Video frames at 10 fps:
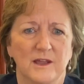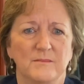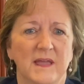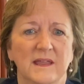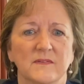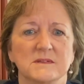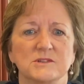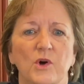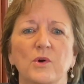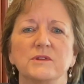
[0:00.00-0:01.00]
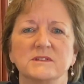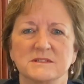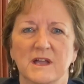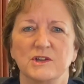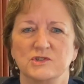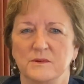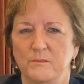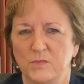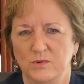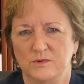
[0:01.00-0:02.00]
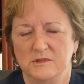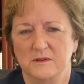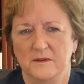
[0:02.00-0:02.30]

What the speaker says: making this whole discussion moot.